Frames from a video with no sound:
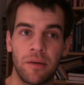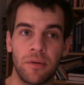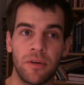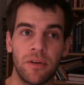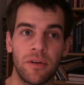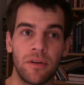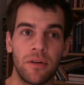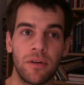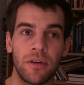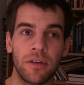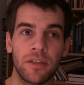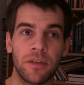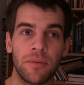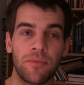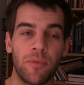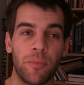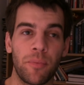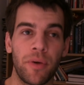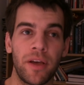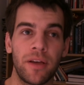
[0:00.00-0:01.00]
Except
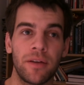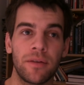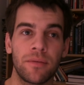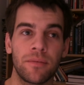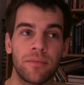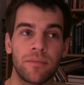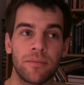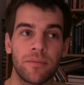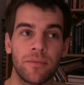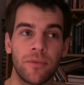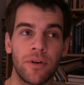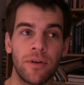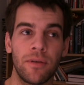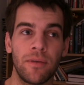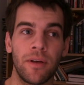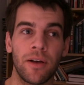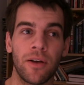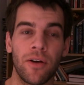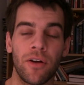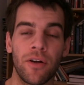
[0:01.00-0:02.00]
for paint.
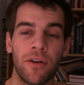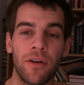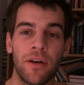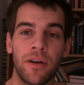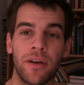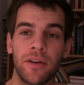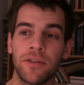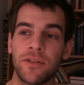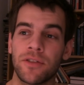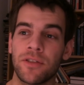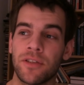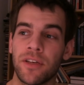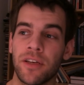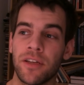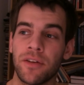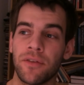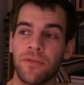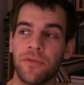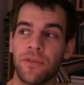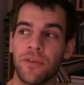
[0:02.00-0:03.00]
Well, I got a
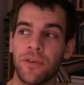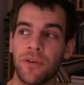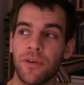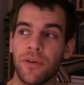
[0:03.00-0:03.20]
set of